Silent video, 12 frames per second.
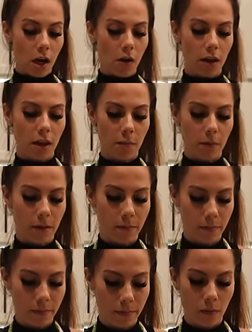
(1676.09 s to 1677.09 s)
All right,
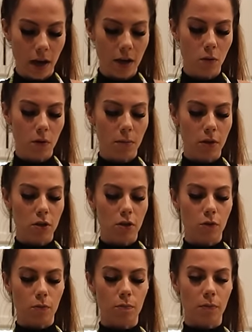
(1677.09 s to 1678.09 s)
Llama, I know what I'm going to
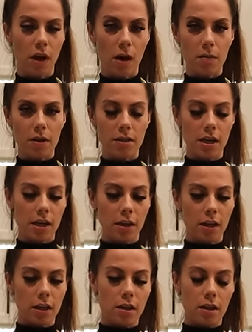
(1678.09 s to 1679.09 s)
do. I'm going to take it
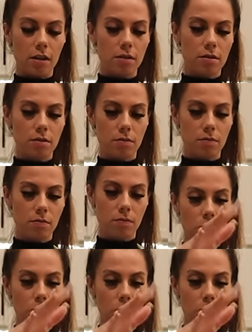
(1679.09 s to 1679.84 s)
like this.